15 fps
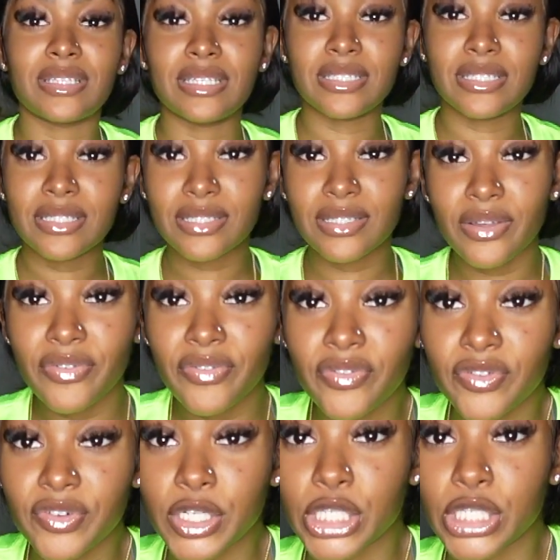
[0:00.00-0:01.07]
this is the
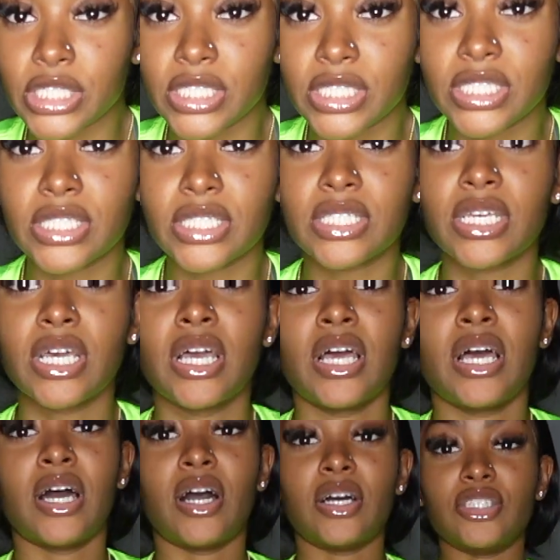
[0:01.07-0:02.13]
first
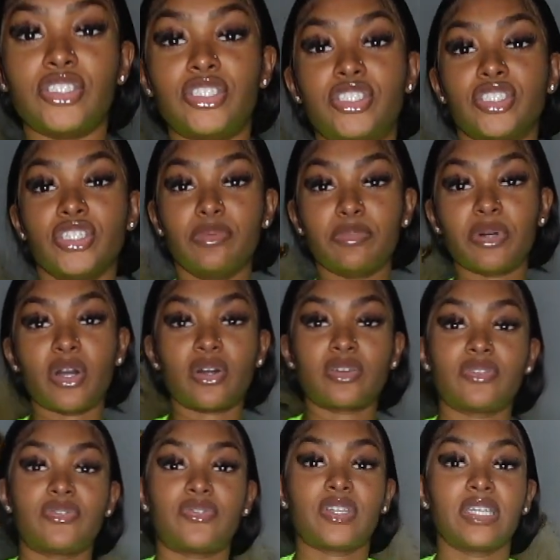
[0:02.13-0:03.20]
gym
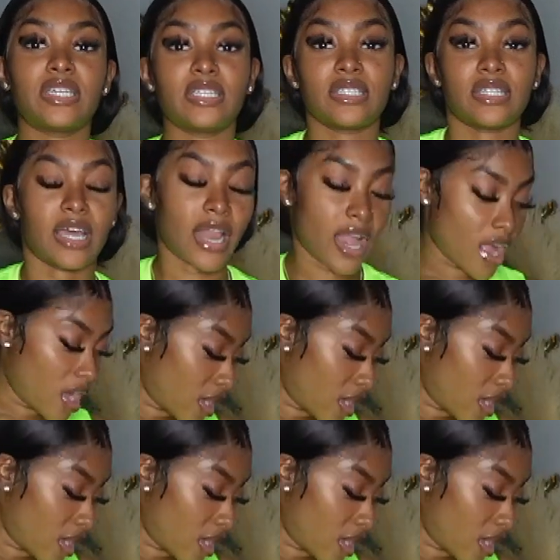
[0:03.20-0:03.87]
outfit that I